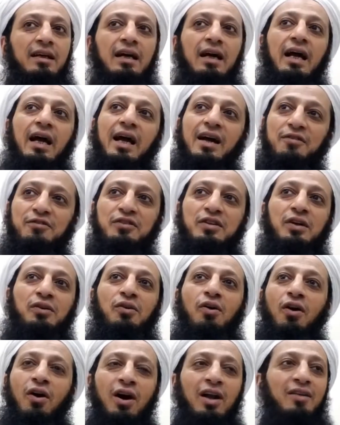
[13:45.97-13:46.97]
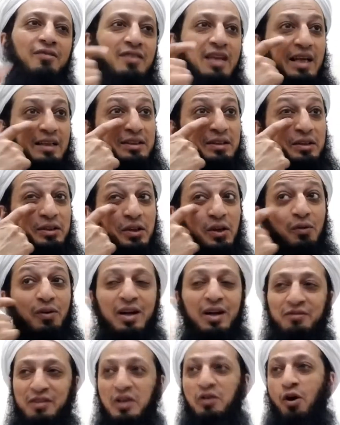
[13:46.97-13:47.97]
after all of that, you know, one
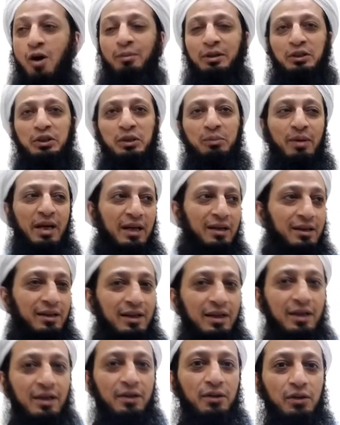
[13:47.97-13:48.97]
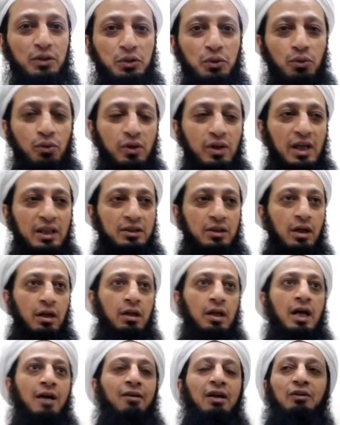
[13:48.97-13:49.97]
of the comments she made, Rasulullah
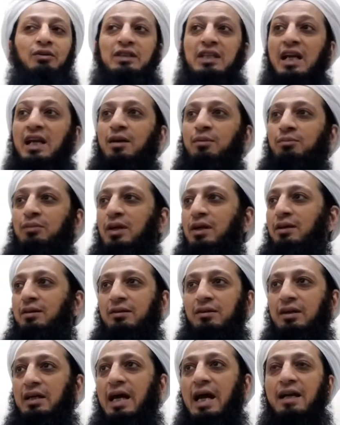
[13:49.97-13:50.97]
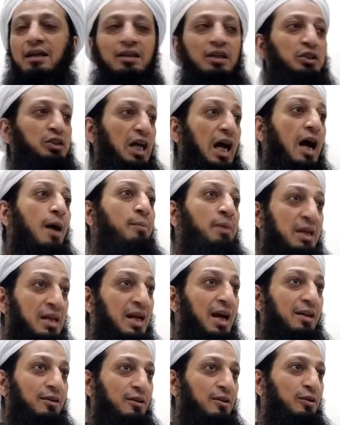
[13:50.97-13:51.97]
sallallahu alaihi wasallam had the
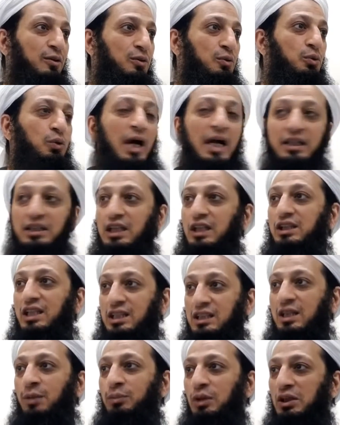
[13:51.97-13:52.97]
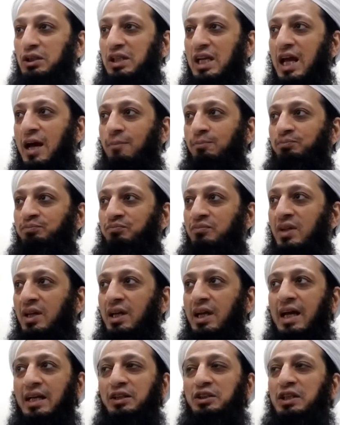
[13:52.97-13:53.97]
Sahabiyat who had just accepted Islam
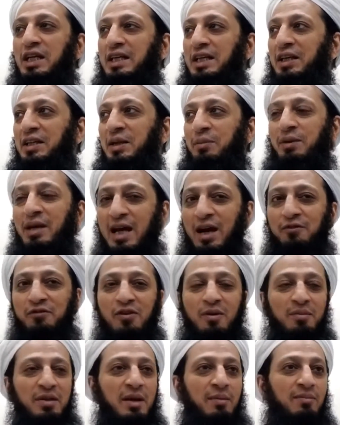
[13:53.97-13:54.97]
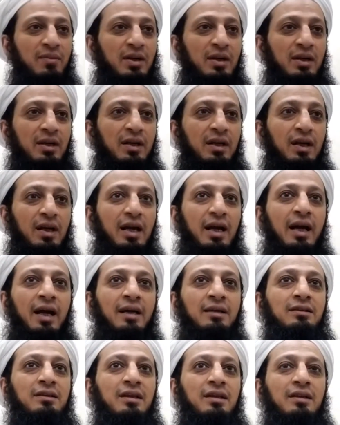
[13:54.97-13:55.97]
and is taking the bay'ah from them.
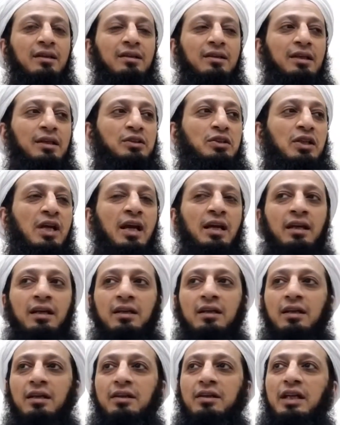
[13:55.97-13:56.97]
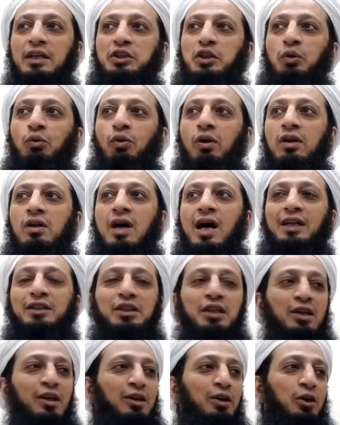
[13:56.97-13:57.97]
And He's saying that you will
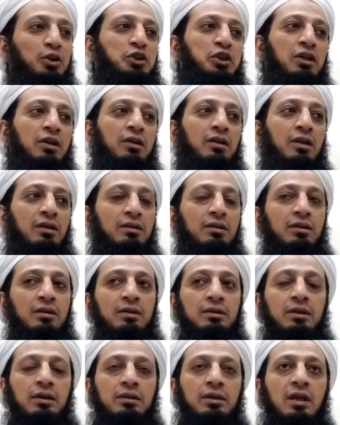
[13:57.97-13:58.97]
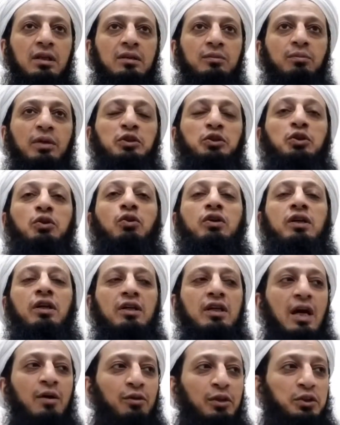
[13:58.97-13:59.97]
not kill your children. She says, but you killed
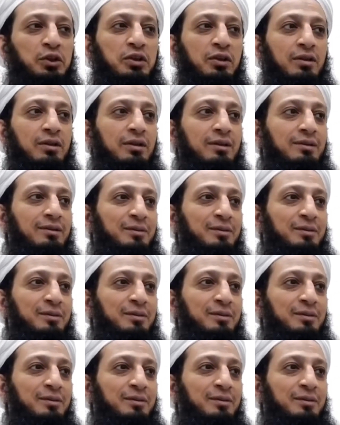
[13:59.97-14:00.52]
our children.